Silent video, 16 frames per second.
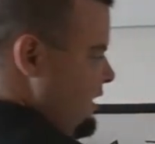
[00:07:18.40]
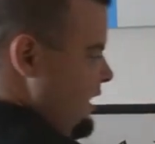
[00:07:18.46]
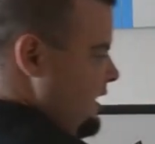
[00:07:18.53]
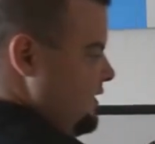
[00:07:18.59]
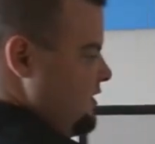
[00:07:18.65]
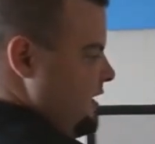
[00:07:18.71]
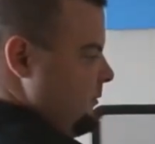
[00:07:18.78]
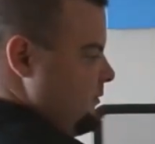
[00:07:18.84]

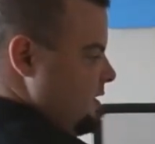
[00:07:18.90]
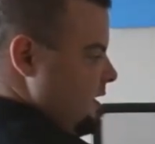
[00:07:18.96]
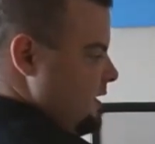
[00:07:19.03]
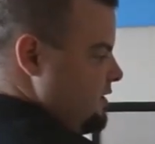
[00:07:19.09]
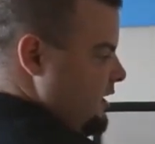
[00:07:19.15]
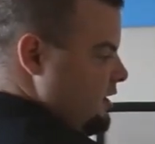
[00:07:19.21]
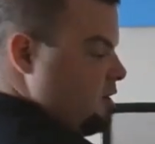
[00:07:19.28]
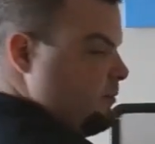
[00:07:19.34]
concept,
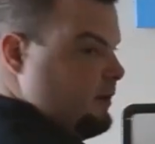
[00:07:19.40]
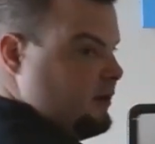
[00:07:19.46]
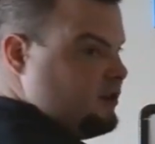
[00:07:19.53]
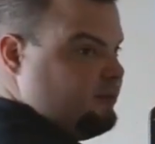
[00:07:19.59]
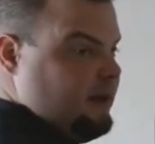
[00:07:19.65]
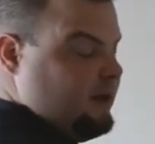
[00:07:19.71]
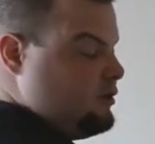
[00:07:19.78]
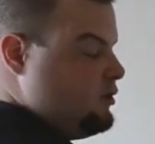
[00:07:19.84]
and take your
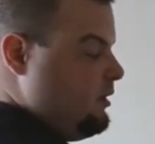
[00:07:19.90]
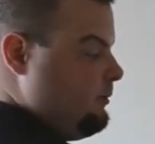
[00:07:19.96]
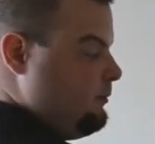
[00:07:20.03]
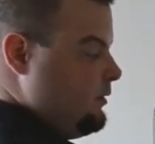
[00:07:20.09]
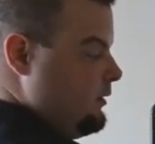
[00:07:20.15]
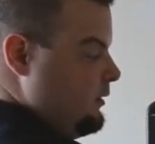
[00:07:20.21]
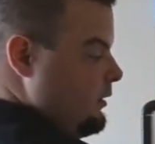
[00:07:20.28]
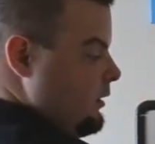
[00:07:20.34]
best
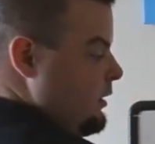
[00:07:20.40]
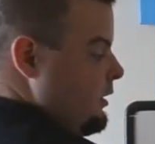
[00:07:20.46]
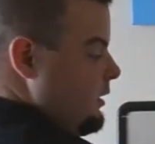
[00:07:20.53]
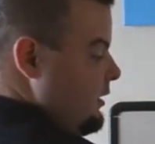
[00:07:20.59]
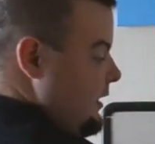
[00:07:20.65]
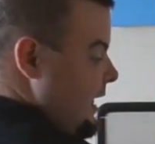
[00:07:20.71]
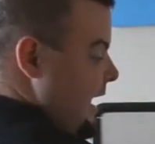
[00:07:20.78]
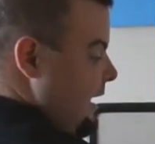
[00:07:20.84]
matchup.
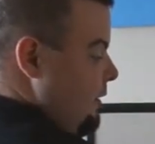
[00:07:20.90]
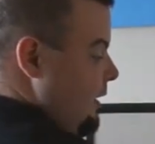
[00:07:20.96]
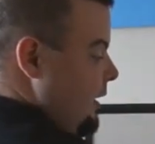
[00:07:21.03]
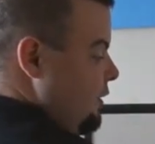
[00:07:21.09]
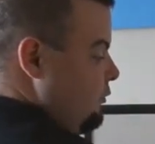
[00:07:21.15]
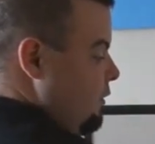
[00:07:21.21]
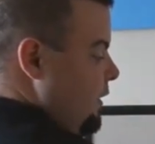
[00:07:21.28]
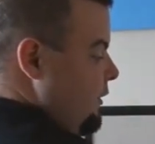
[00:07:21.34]
Now
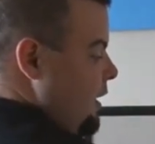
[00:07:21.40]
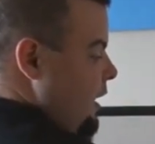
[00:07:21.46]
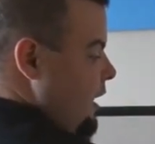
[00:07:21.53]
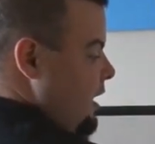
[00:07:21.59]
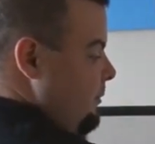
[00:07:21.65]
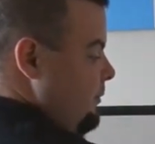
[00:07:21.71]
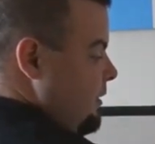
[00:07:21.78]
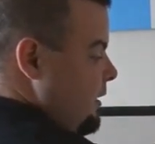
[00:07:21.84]
I'd run the
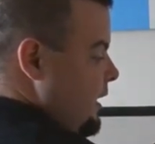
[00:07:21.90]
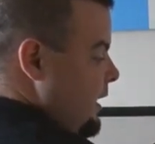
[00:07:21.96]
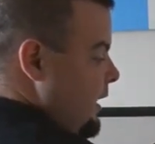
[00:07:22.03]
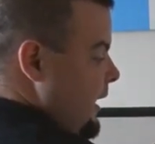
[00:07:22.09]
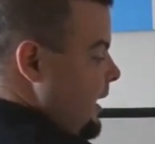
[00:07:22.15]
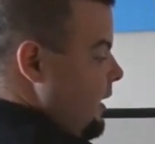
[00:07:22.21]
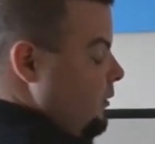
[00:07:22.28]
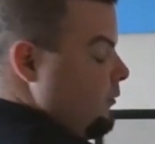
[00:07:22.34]
up
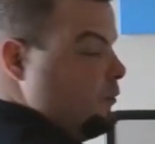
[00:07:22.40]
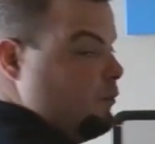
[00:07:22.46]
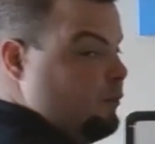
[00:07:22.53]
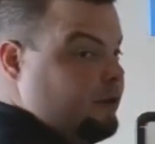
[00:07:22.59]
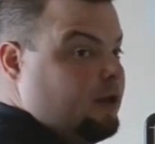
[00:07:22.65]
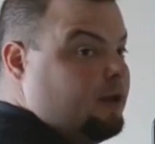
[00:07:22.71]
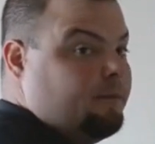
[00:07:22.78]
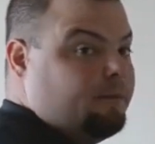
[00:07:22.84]
and out
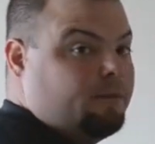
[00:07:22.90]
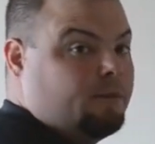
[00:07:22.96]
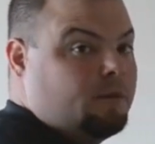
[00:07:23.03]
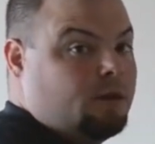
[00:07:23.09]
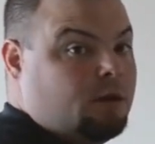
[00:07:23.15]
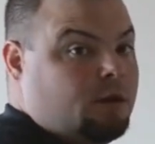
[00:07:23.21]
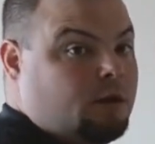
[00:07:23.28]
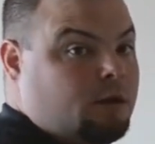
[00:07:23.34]
with him
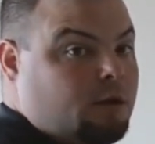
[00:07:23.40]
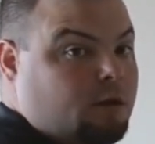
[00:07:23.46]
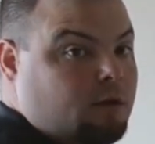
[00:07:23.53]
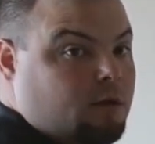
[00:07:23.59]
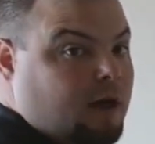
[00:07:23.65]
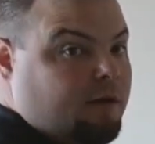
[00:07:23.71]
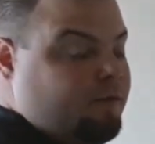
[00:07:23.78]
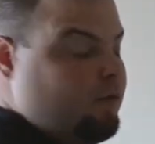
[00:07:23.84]

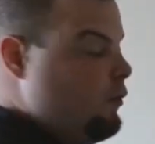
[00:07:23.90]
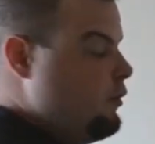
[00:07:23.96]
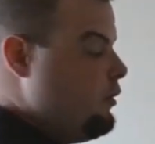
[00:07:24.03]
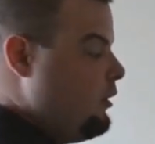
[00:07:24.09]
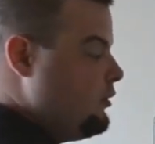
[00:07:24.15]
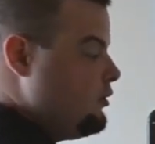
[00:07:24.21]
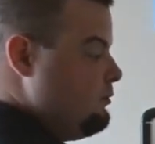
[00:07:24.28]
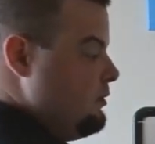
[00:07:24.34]
at 4
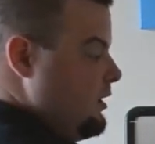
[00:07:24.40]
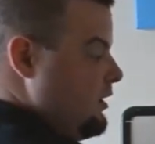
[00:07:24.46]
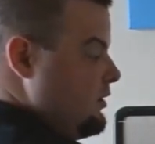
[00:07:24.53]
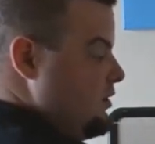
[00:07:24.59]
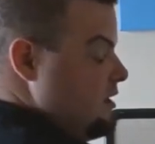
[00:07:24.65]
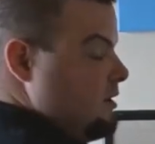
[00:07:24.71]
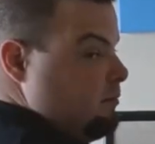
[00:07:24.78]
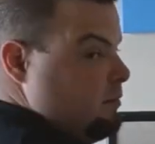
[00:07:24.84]
yards
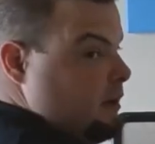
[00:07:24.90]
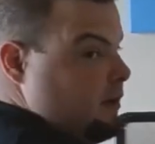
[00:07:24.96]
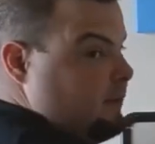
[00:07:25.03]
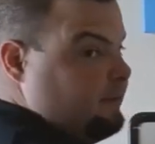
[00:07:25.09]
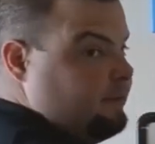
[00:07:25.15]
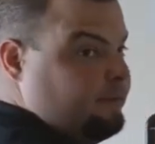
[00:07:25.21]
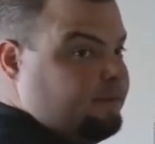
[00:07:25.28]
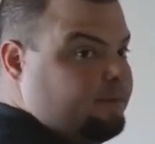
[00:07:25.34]
because he can beat
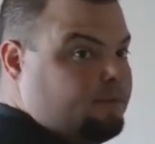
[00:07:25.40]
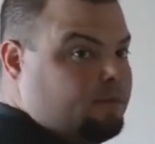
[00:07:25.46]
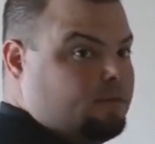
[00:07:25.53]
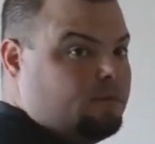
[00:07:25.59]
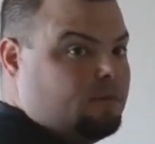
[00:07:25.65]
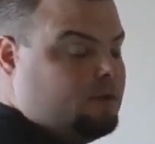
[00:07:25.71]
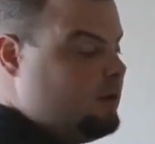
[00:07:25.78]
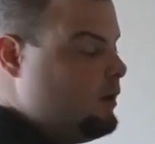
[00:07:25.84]
him.
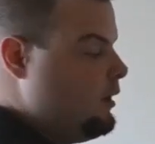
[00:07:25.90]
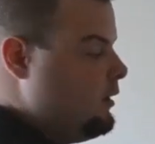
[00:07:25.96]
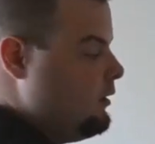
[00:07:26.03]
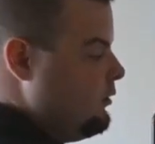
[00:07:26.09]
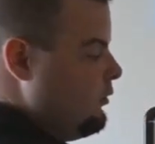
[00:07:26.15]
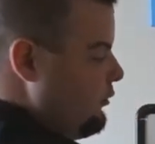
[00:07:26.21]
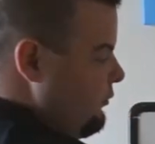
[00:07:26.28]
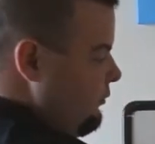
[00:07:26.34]
Okay,
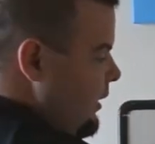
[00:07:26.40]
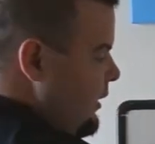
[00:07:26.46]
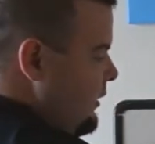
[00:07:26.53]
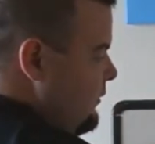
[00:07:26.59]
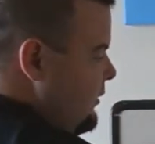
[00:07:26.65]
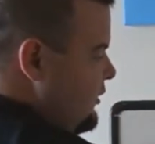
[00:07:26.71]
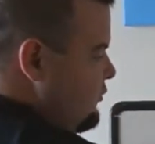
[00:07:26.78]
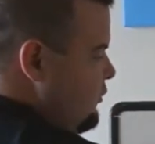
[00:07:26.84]
and he'll
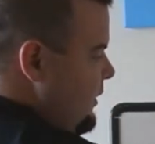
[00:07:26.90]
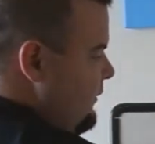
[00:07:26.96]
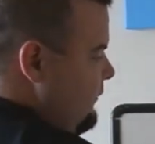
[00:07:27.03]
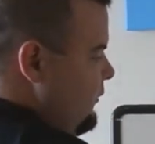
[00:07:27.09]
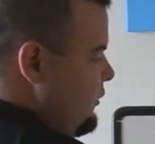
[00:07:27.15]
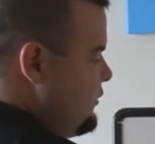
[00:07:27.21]
threaten this way